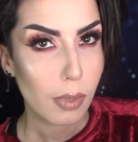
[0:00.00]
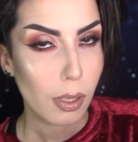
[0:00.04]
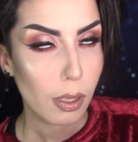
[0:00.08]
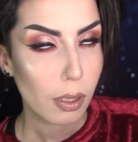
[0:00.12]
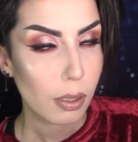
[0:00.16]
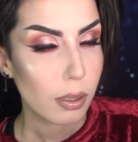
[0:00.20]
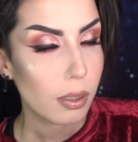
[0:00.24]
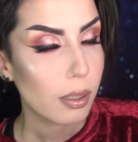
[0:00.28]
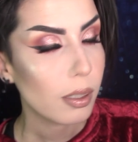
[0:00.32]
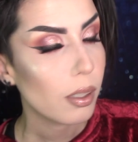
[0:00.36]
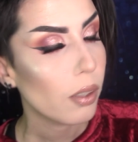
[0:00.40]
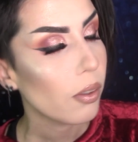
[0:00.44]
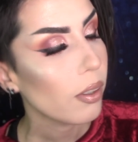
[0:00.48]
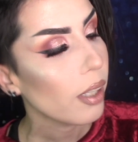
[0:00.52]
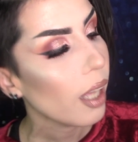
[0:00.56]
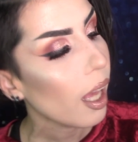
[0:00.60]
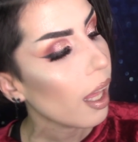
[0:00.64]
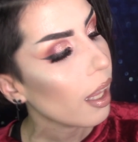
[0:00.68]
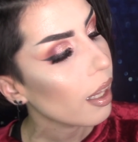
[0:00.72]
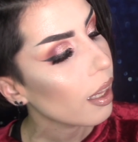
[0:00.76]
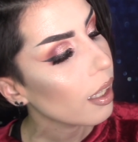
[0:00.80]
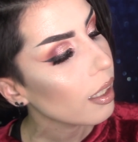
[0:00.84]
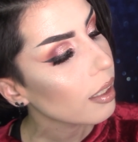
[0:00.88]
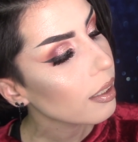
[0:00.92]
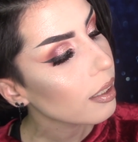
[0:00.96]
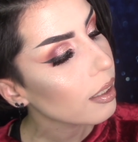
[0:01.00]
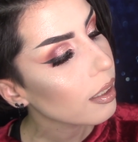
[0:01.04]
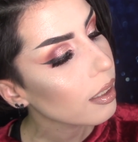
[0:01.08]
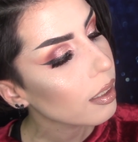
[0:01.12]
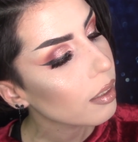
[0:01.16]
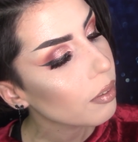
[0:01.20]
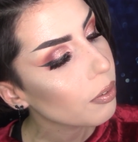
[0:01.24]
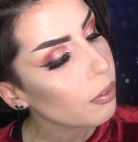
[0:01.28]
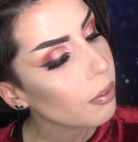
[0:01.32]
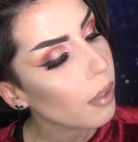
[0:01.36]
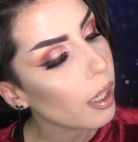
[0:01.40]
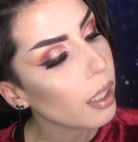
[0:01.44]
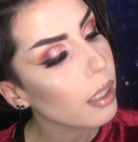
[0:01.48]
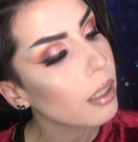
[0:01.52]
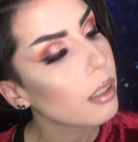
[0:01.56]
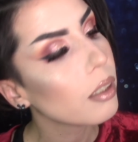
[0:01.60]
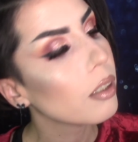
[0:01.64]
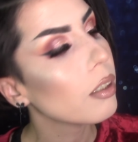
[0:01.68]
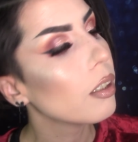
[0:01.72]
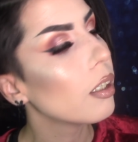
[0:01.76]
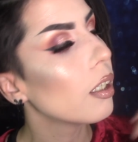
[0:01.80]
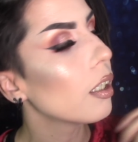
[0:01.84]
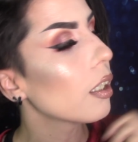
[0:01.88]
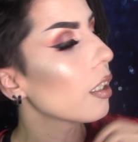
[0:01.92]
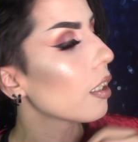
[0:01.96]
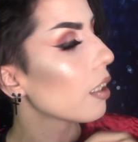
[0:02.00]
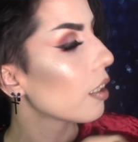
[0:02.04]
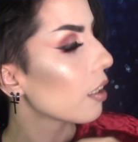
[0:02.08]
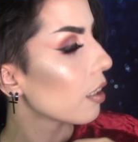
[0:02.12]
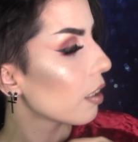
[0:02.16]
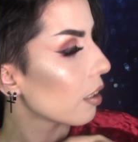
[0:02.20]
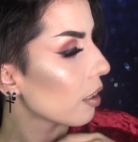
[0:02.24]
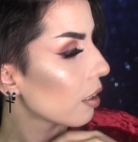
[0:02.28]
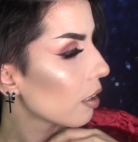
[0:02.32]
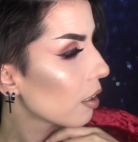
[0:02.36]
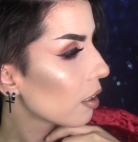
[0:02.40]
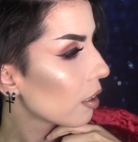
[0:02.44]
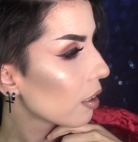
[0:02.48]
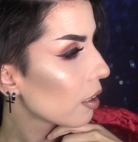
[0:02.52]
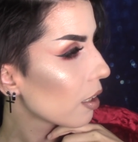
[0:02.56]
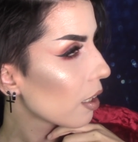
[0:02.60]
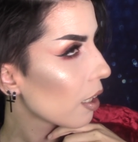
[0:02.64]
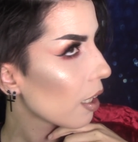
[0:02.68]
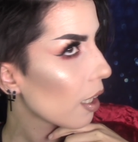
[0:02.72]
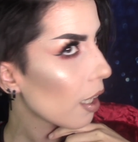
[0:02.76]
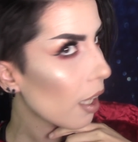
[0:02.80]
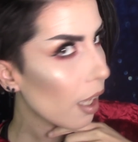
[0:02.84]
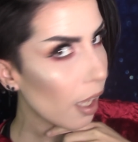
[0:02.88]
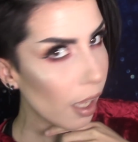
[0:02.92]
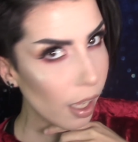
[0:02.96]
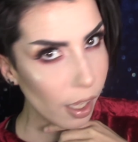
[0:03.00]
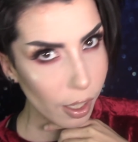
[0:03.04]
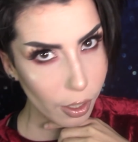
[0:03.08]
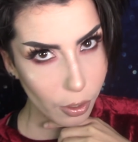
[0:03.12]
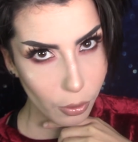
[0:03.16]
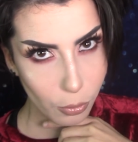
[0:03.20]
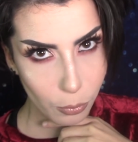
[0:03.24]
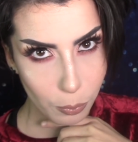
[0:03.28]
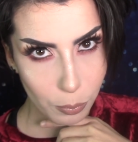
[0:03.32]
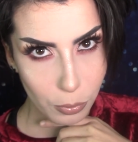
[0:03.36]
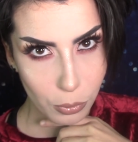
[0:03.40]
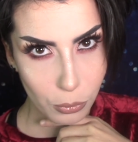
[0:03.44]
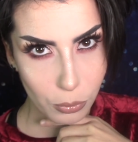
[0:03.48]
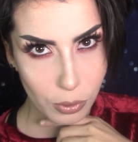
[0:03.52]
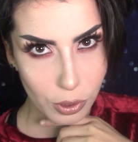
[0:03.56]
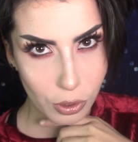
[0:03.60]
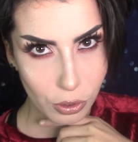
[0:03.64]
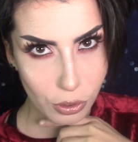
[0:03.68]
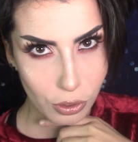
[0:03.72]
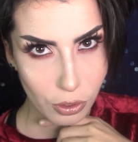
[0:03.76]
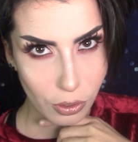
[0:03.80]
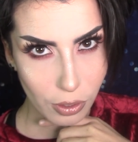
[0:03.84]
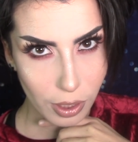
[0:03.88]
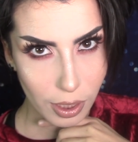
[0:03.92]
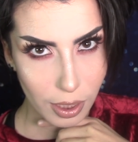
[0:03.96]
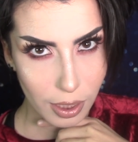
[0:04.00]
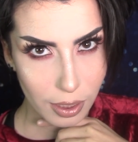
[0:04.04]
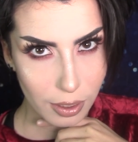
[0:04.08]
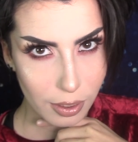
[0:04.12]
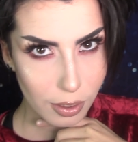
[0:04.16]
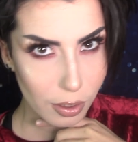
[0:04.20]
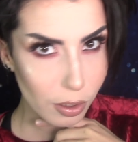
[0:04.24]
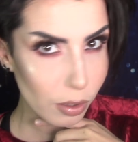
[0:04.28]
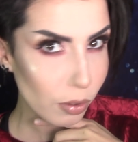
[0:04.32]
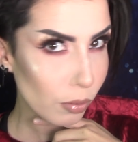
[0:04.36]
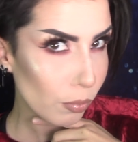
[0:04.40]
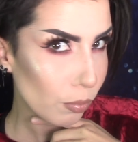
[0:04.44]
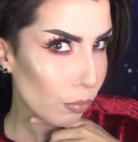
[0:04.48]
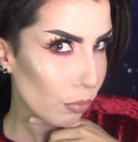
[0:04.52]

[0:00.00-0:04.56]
So yeah, this is the final look. I hope you enjoy it.